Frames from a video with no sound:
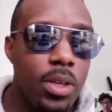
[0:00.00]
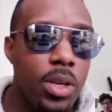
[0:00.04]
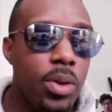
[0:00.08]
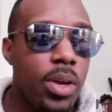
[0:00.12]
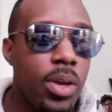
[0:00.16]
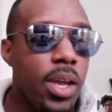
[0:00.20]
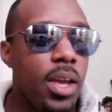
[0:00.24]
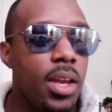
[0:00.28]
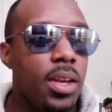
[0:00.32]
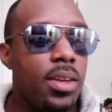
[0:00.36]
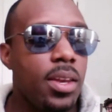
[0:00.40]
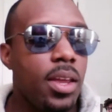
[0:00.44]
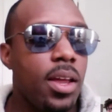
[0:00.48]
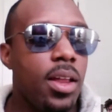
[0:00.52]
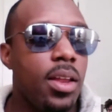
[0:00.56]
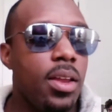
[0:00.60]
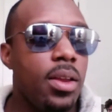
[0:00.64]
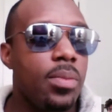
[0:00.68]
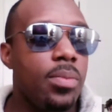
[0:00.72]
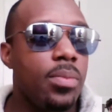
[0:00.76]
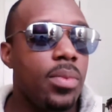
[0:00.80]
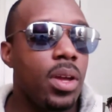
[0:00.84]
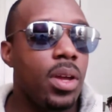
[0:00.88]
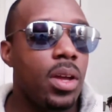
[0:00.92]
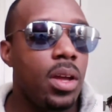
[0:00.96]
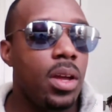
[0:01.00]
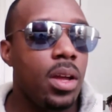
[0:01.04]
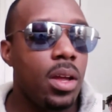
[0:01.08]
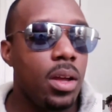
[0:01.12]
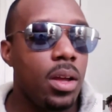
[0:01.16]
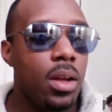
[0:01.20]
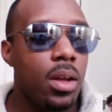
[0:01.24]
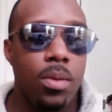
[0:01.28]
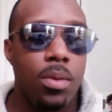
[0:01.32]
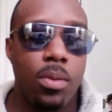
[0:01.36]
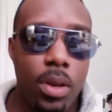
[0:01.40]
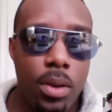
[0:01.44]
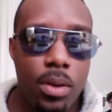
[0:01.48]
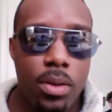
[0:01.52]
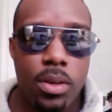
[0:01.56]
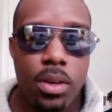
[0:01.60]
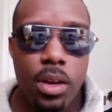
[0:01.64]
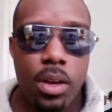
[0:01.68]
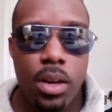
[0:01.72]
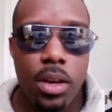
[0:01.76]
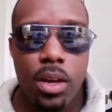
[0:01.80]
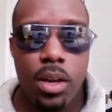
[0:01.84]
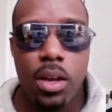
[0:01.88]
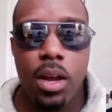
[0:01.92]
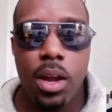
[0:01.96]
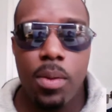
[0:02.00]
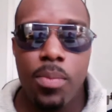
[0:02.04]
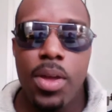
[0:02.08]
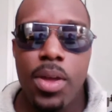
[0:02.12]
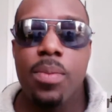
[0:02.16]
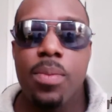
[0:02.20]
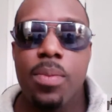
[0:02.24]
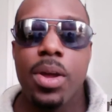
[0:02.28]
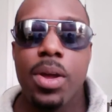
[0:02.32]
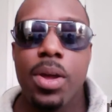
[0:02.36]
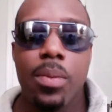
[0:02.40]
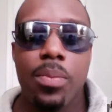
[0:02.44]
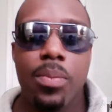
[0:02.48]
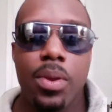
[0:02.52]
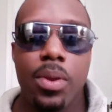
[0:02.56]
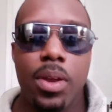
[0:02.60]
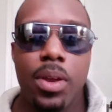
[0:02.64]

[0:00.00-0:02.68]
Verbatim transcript: you can't tell them, well, I made him up.